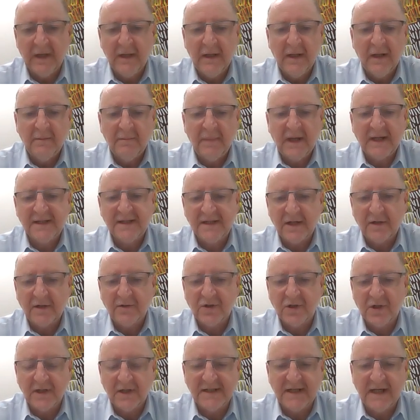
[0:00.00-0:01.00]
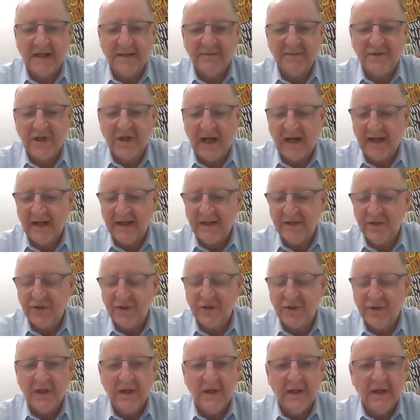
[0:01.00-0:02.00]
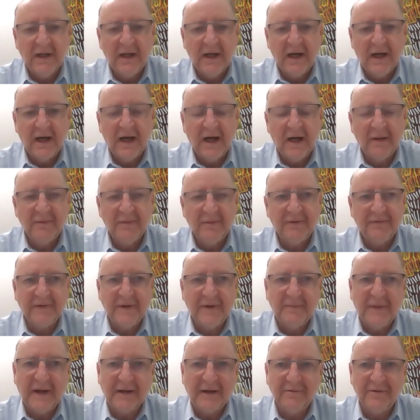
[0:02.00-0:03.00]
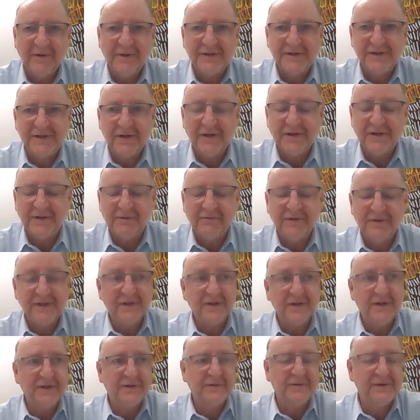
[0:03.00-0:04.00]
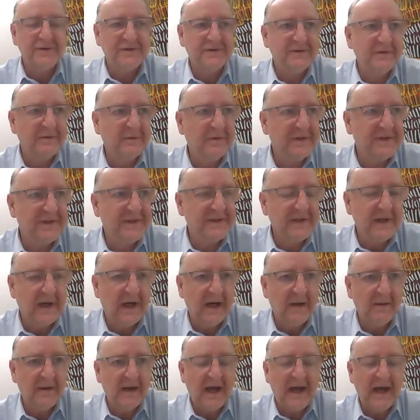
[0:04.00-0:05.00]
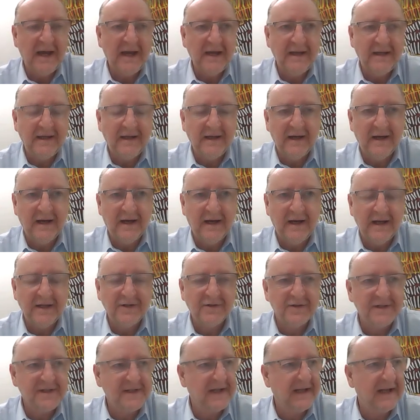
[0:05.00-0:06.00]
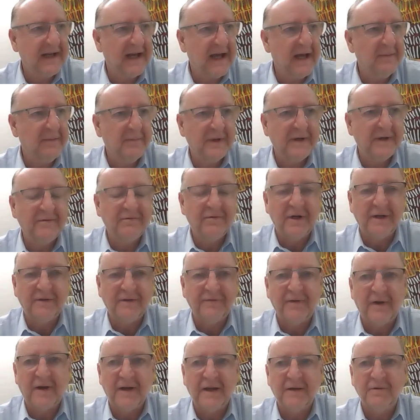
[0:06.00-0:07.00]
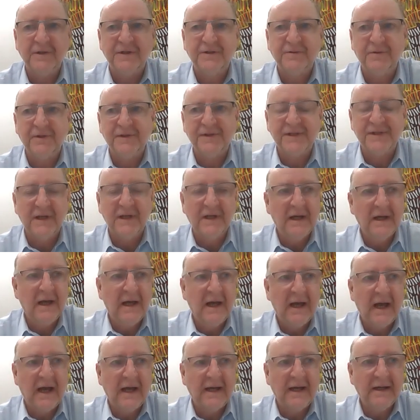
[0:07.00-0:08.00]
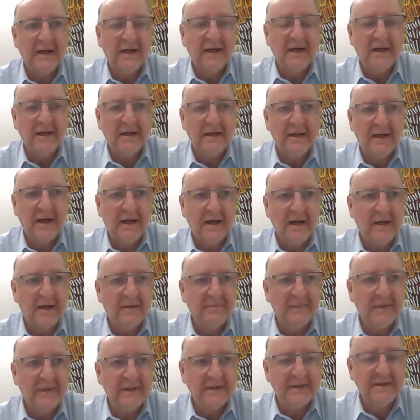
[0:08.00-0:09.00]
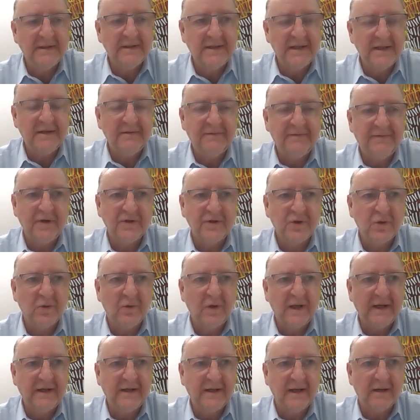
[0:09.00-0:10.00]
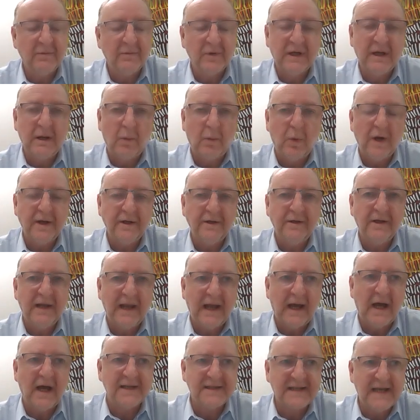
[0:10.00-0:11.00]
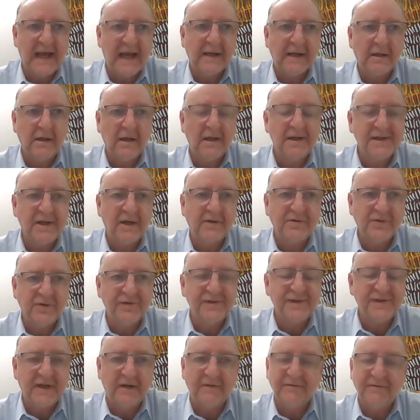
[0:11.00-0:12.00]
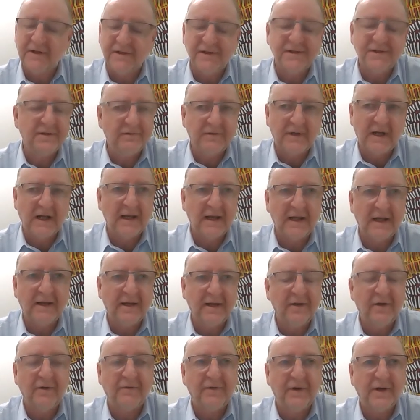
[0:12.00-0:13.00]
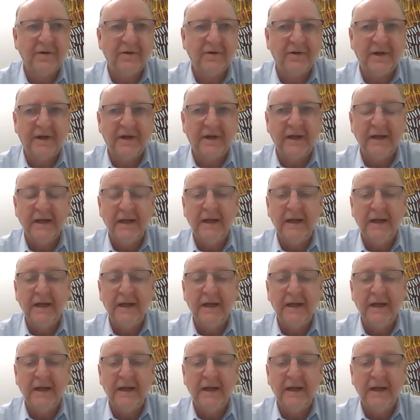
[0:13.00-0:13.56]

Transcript: Make social a team challenge. The feedback with the research was A, interesting, and B, really funny, which was, hey, dear virtual leader, why don't you let us handle the social stuff, because you clearly are not very good at it.